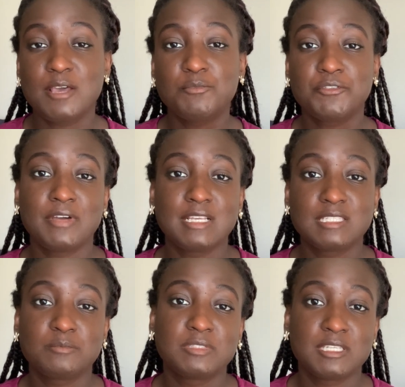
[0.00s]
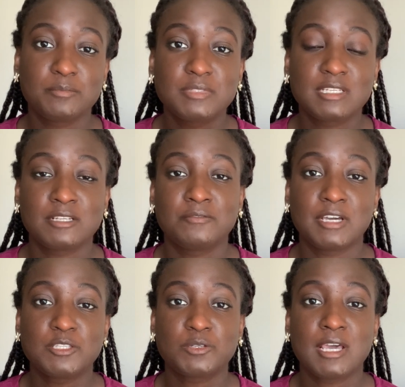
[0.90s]
and provide some tips and
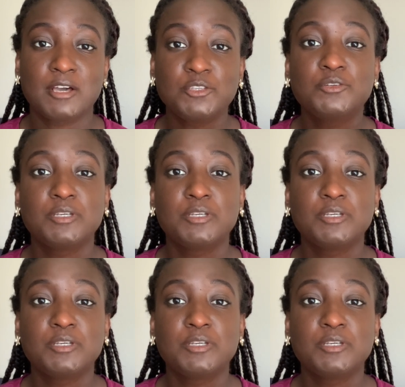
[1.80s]
advice on how you